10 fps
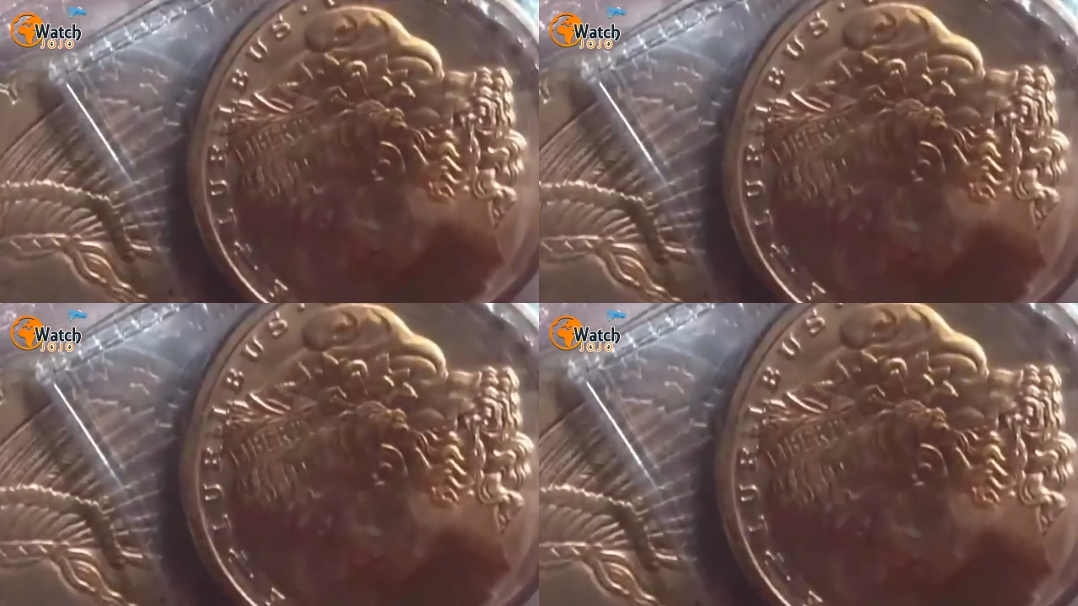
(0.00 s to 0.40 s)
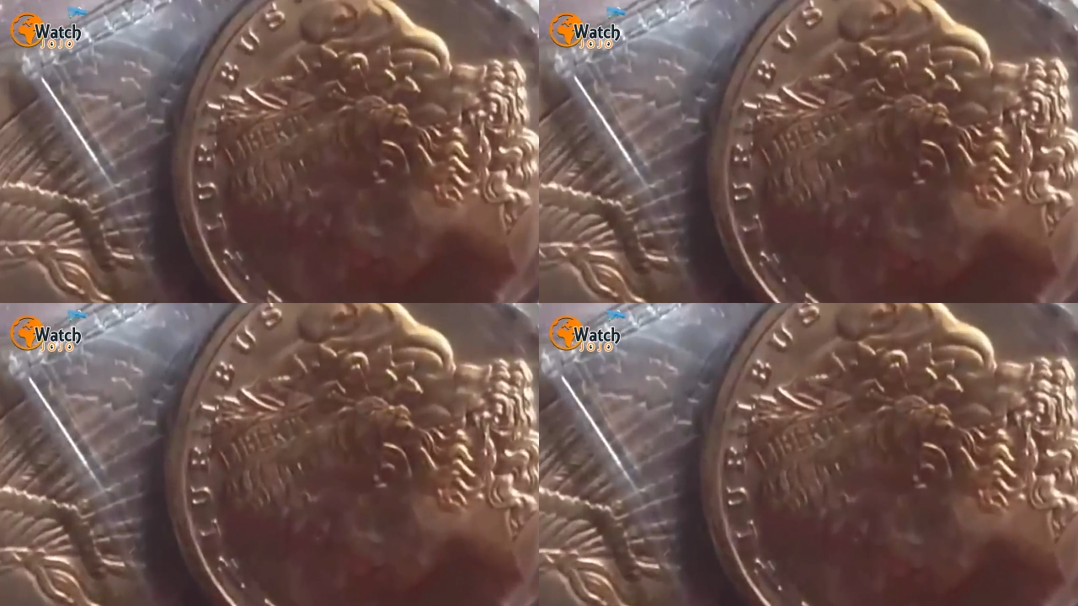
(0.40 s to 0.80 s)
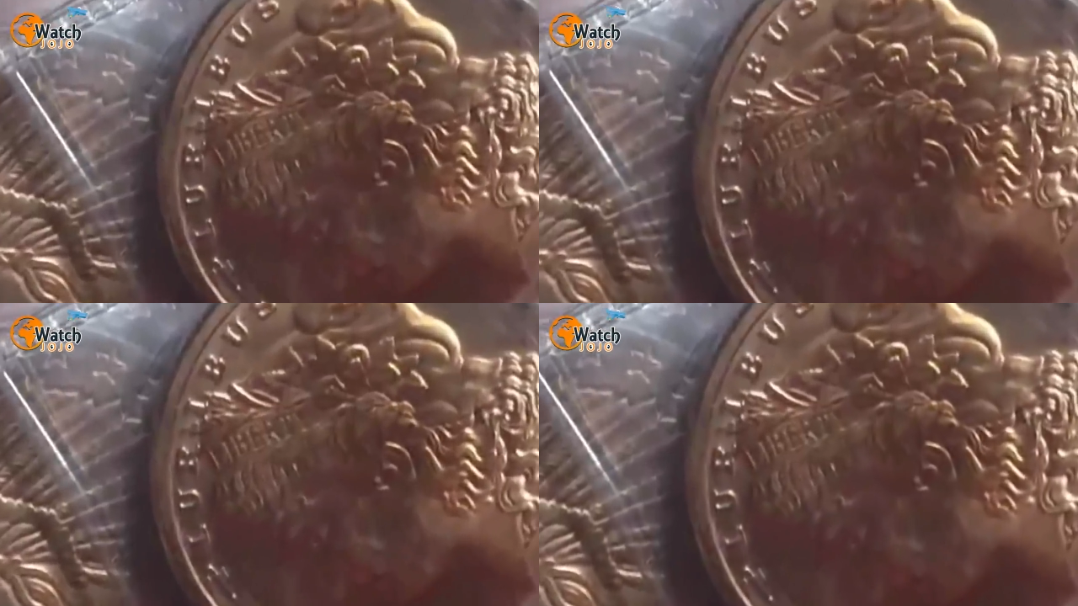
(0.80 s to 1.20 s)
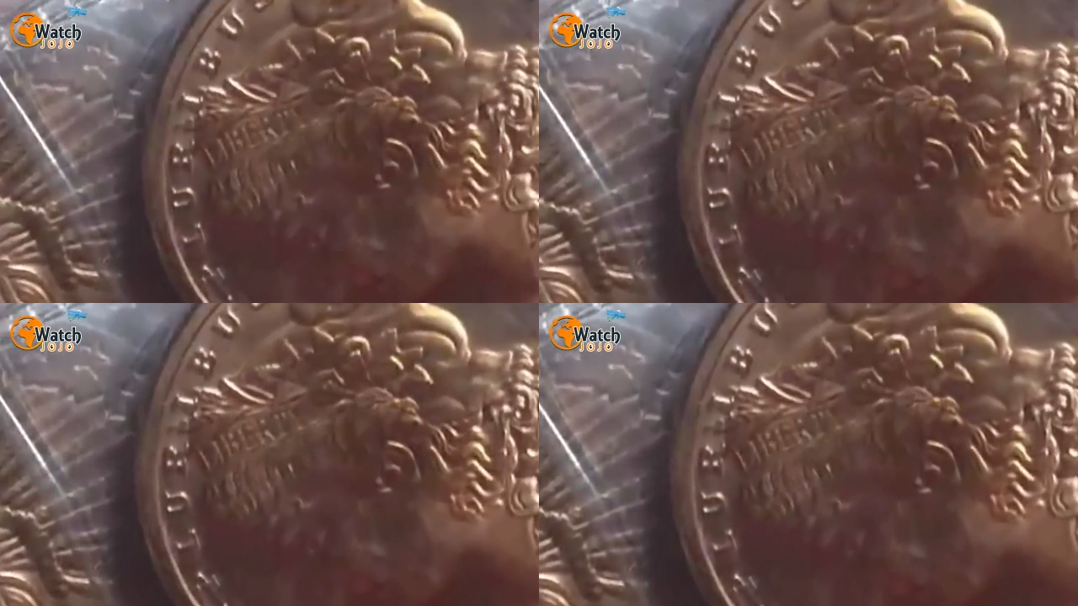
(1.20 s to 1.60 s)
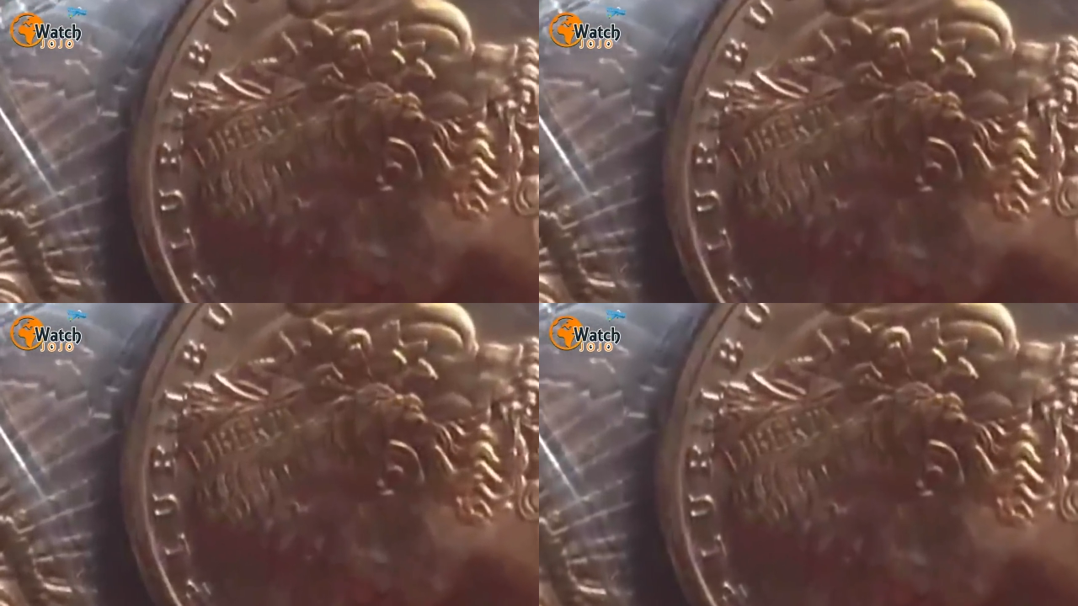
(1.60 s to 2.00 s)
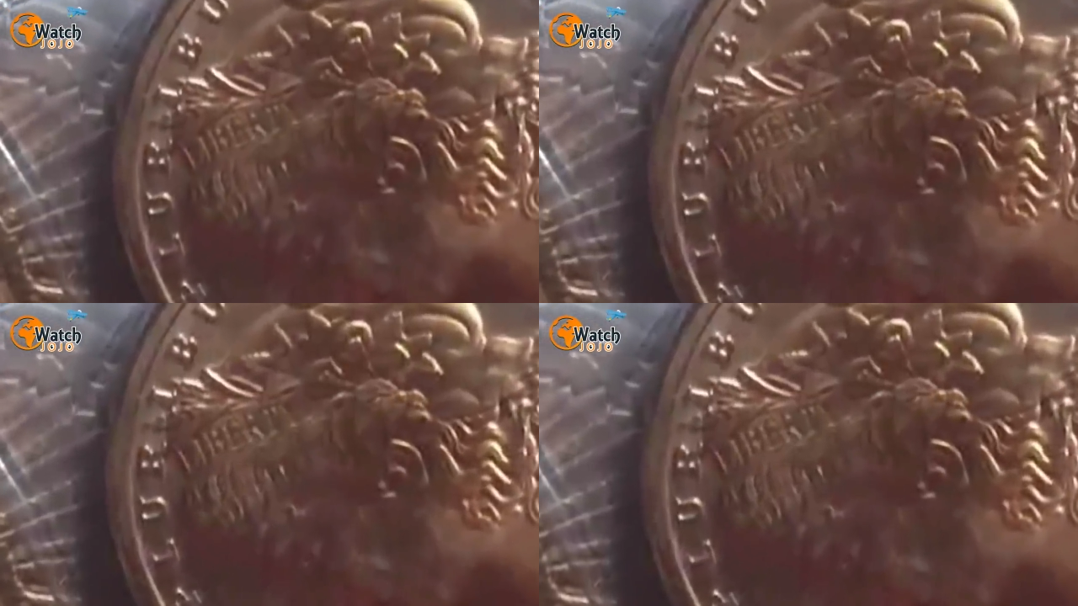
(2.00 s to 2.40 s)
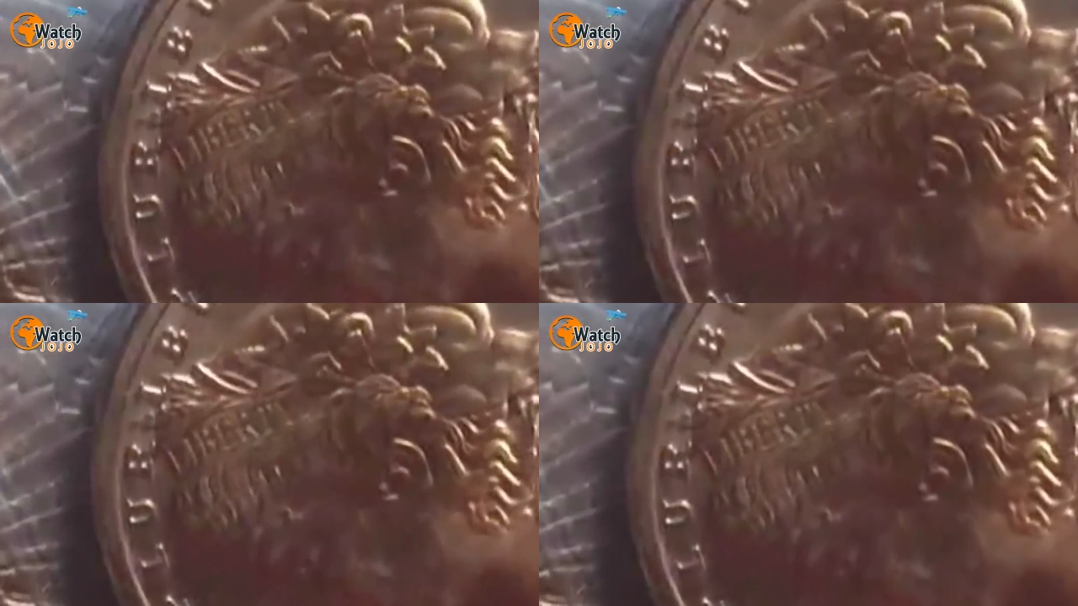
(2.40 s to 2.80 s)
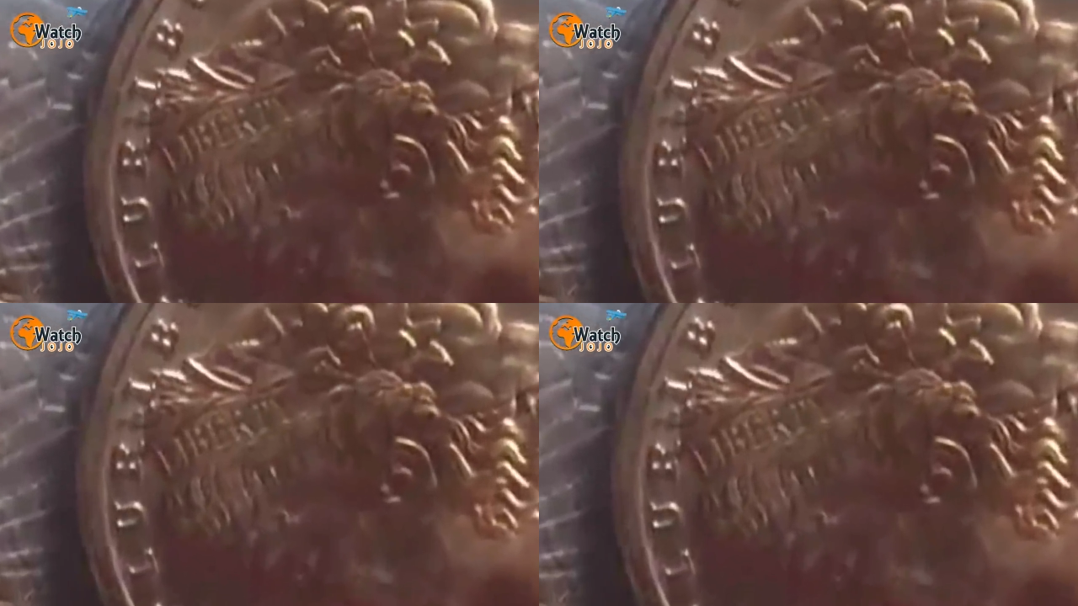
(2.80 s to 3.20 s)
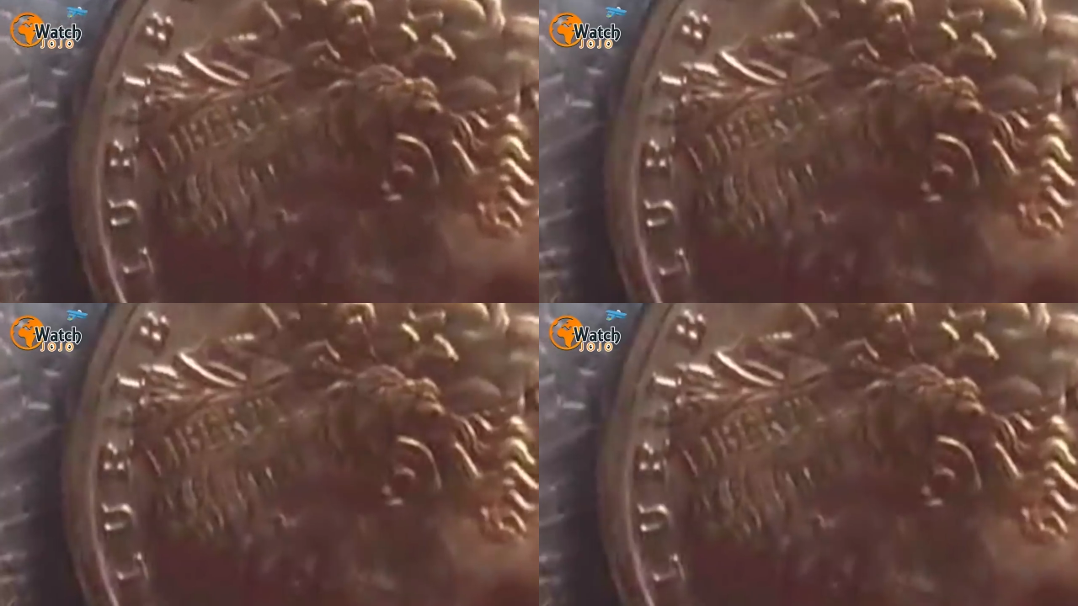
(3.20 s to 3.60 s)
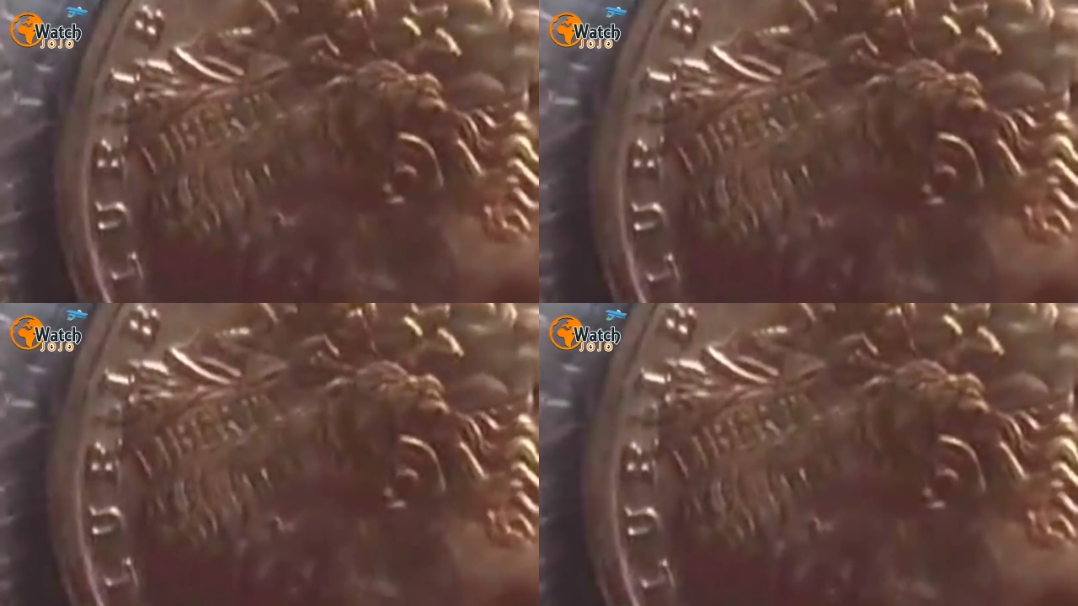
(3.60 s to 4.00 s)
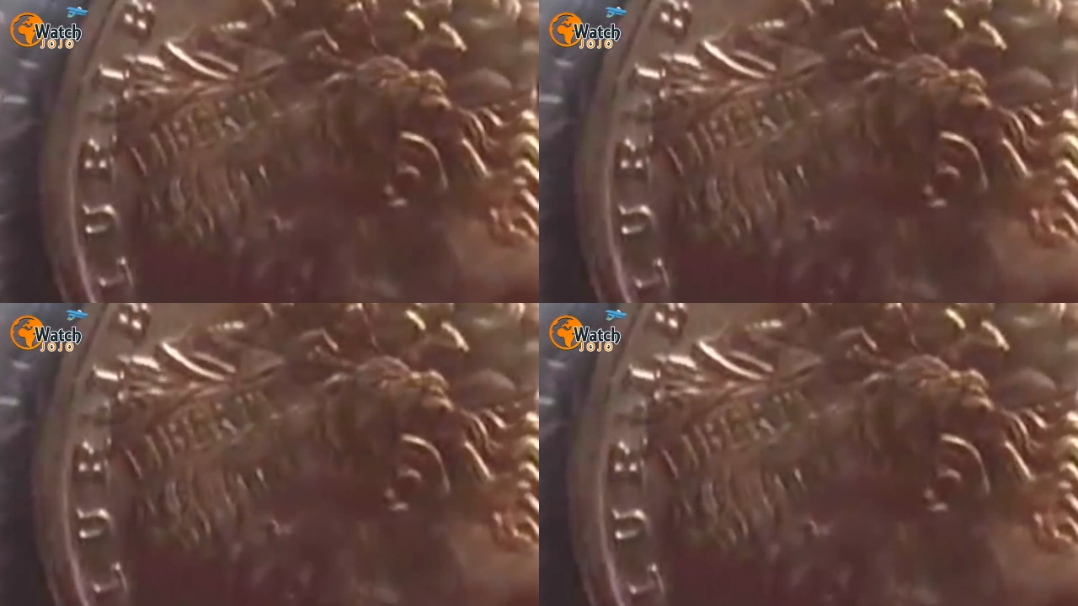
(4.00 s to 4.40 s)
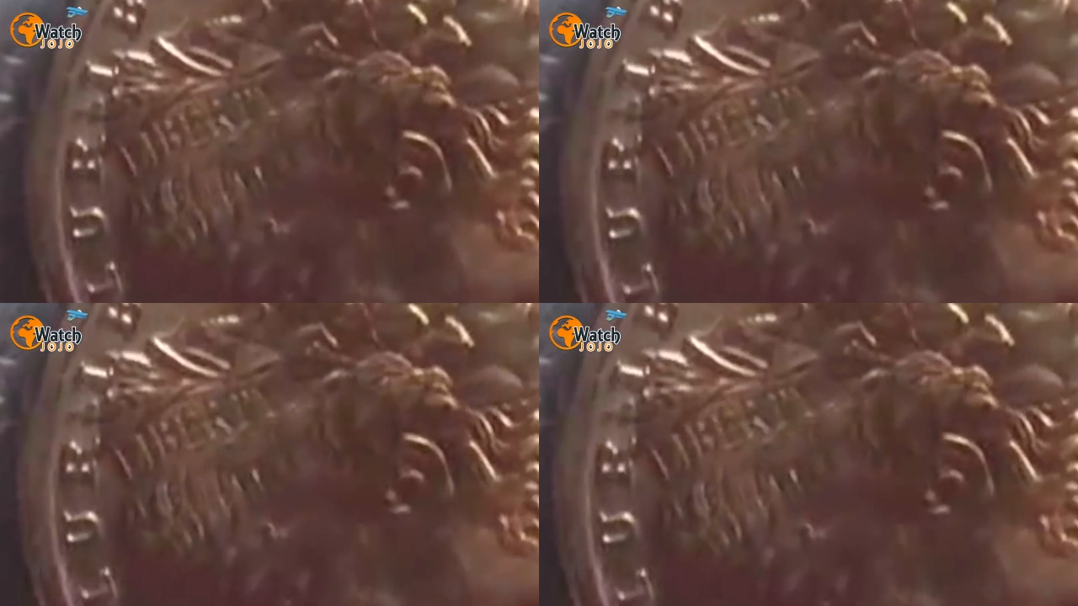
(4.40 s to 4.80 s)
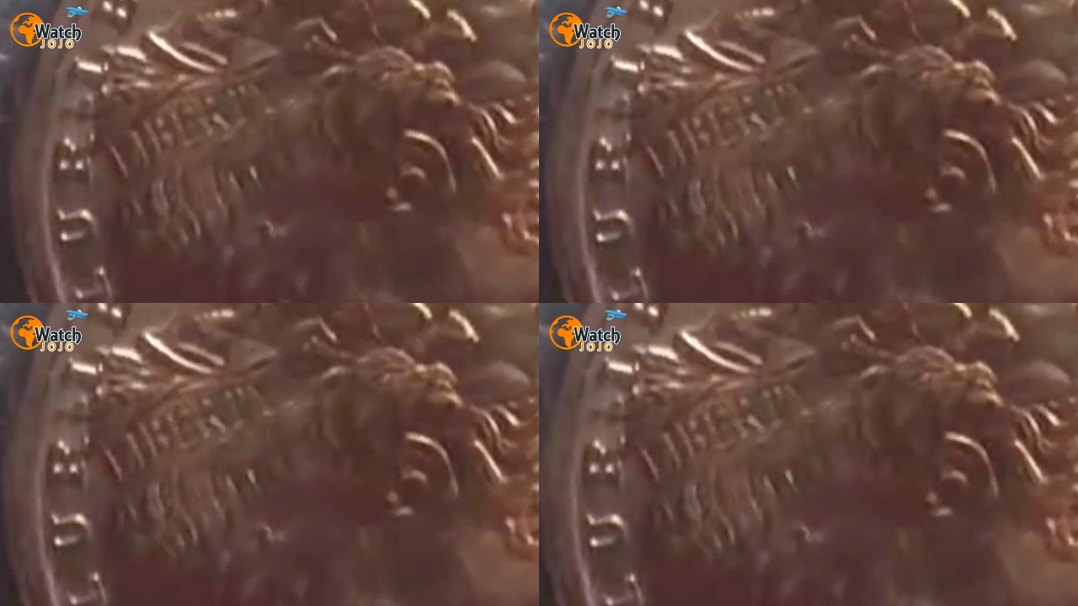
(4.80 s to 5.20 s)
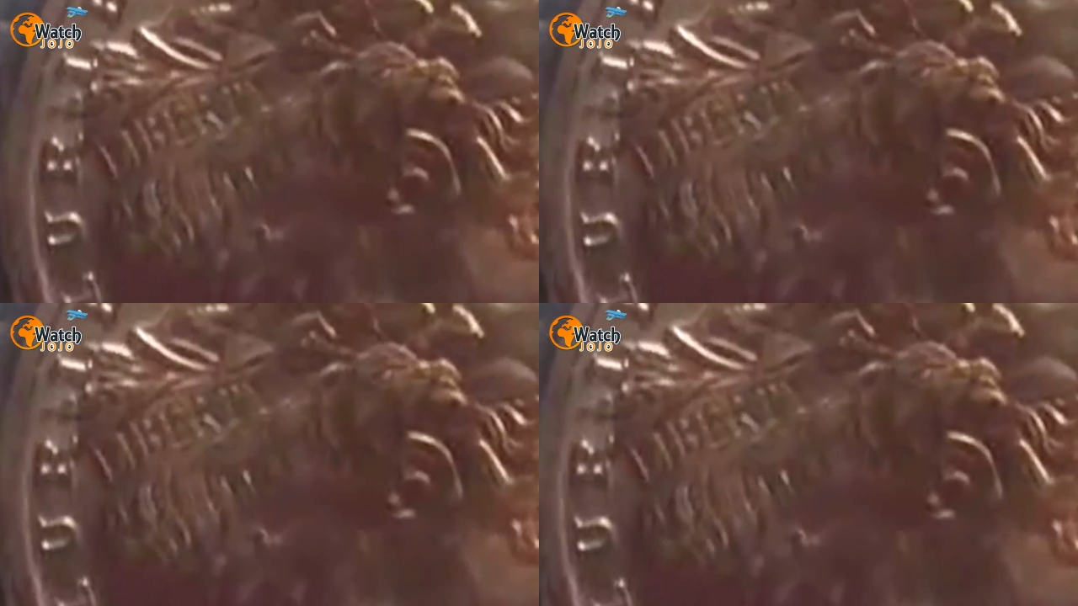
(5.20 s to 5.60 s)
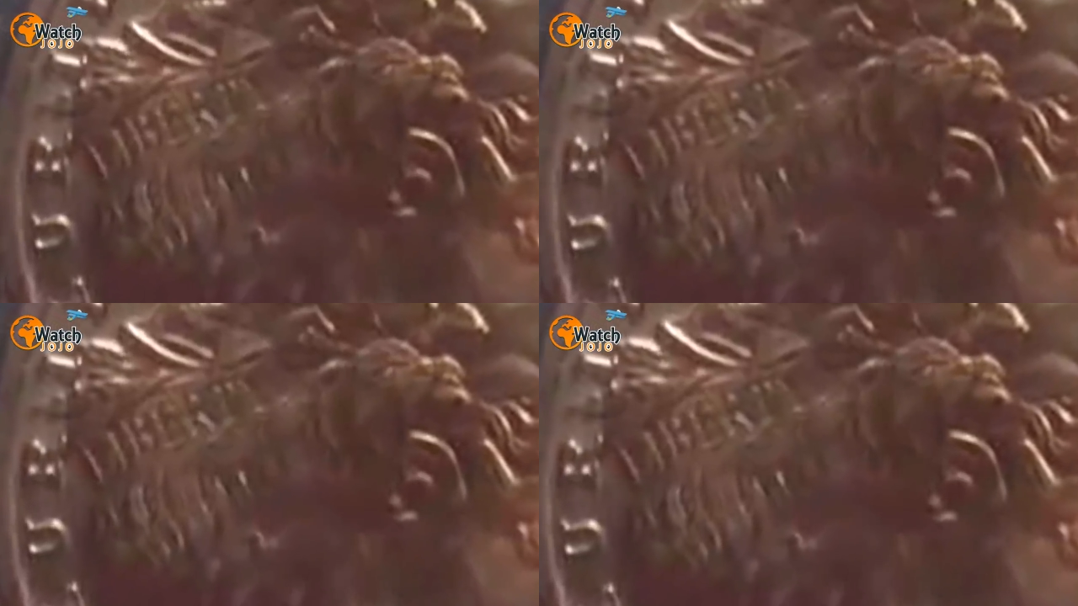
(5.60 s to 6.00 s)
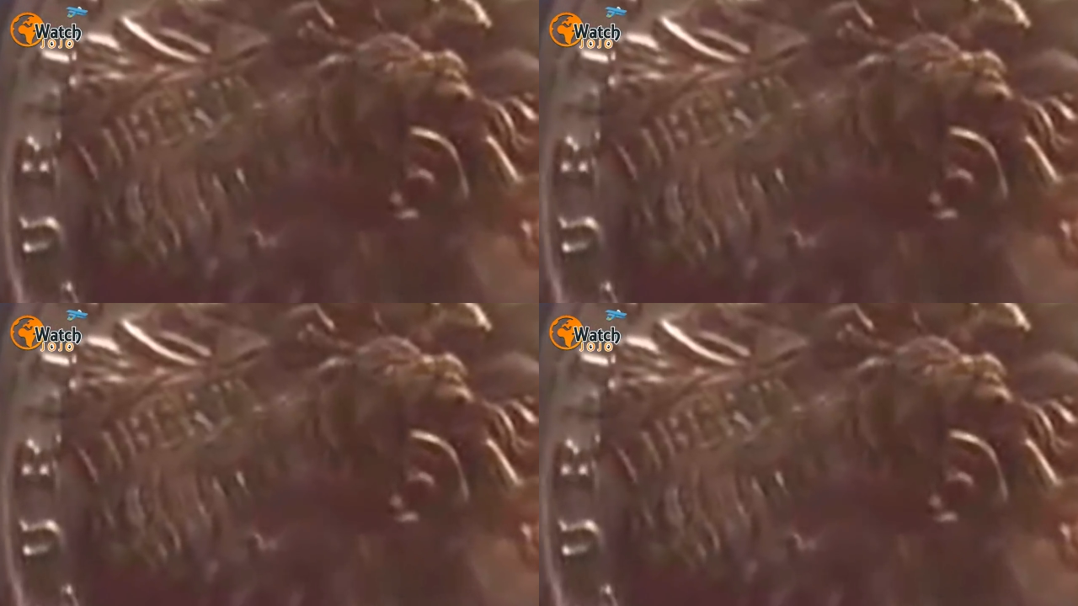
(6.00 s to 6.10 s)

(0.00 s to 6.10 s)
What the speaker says: Nobody's mouth can be seen.